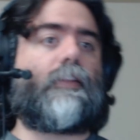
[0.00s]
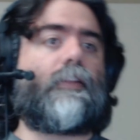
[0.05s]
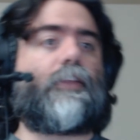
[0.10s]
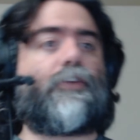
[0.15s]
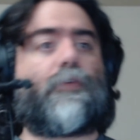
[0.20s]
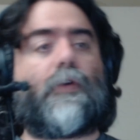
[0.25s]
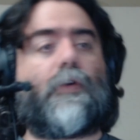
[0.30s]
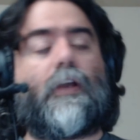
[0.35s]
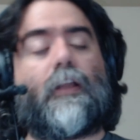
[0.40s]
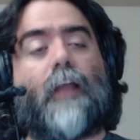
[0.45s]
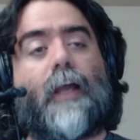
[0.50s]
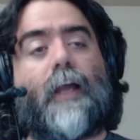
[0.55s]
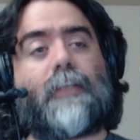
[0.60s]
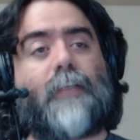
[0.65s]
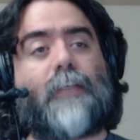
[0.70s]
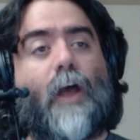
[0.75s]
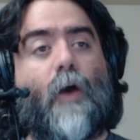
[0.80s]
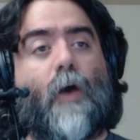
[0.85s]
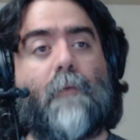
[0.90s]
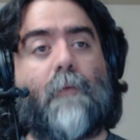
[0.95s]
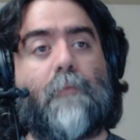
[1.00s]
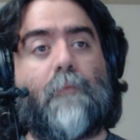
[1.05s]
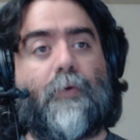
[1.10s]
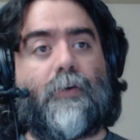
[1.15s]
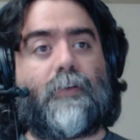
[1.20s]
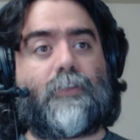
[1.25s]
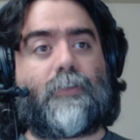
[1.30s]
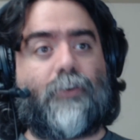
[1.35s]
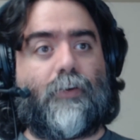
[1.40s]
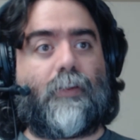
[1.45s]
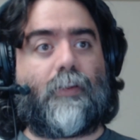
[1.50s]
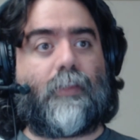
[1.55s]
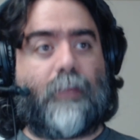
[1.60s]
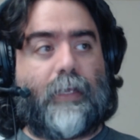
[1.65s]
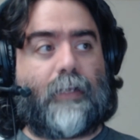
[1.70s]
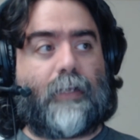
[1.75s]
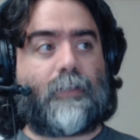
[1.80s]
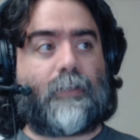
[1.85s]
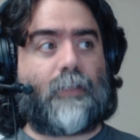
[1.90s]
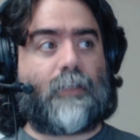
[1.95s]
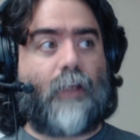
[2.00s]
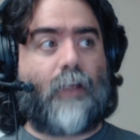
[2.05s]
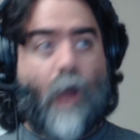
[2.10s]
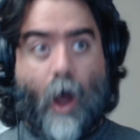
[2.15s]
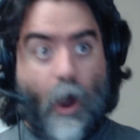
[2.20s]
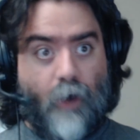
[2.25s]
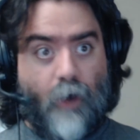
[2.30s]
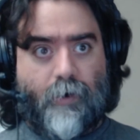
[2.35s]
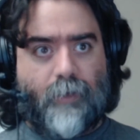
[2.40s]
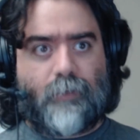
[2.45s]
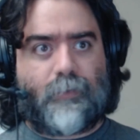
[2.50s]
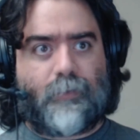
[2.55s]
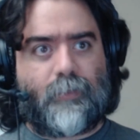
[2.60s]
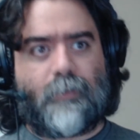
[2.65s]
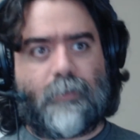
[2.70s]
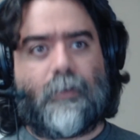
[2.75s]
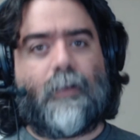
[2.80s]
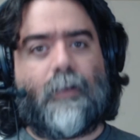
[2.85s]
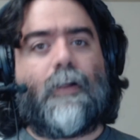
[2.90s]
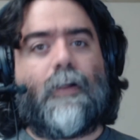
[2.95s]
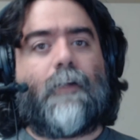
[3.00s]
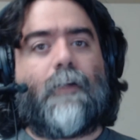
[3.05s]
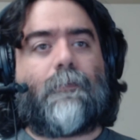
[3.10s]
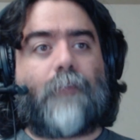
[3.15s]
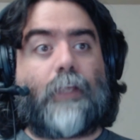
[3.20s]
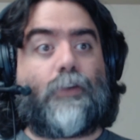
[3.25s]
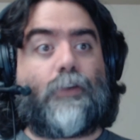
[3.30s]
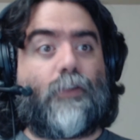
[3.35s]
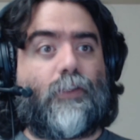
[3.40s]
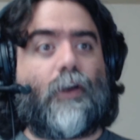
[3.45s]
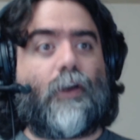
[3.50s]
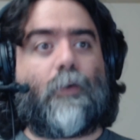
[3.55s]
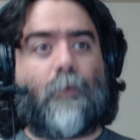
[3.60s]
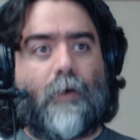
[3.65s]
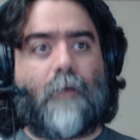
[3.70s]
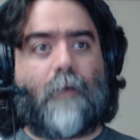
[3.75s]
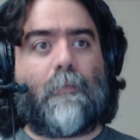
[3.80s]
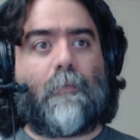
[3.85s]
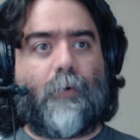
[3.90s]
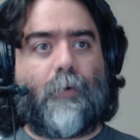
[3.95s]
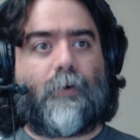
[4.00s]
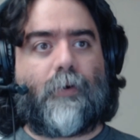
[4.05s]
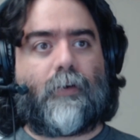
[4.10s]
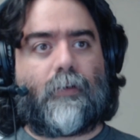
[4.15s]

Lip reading: you realize how important certain things aren't that you thought were important.